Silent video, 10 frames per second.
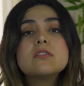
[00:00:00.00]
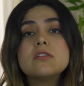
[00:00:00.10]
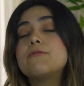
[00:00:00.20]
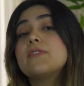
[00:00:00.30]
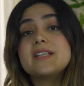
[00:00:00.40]

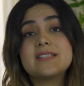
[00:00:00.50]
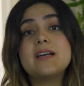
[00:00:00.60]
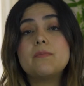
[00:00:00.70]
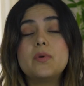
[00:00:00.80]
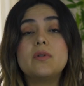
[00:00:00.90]
So for
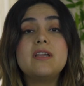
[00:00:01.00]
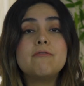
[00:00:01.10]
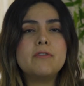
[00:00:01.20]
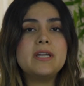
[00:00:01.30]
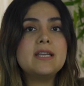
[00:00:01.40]
example,
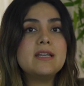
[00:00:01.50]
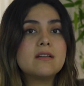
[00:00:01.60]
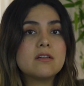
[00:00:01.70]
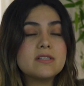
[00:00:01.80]
if we